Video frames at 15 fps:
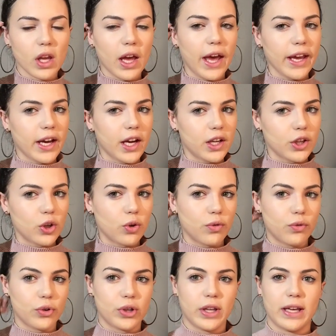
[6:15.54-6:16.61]
I kind of go
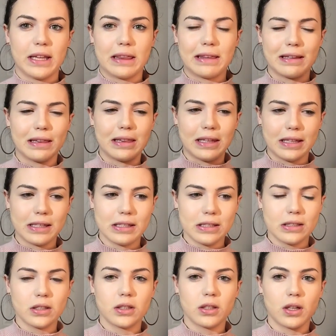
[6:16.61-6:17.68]
for like the
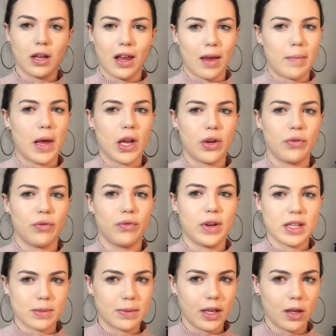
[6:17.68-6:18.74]
least amount of
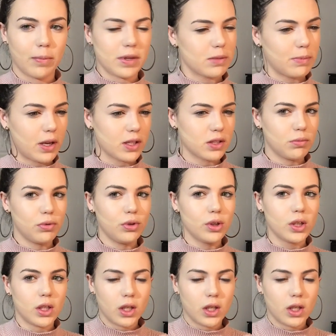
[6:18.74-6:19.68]
face makeup as possible.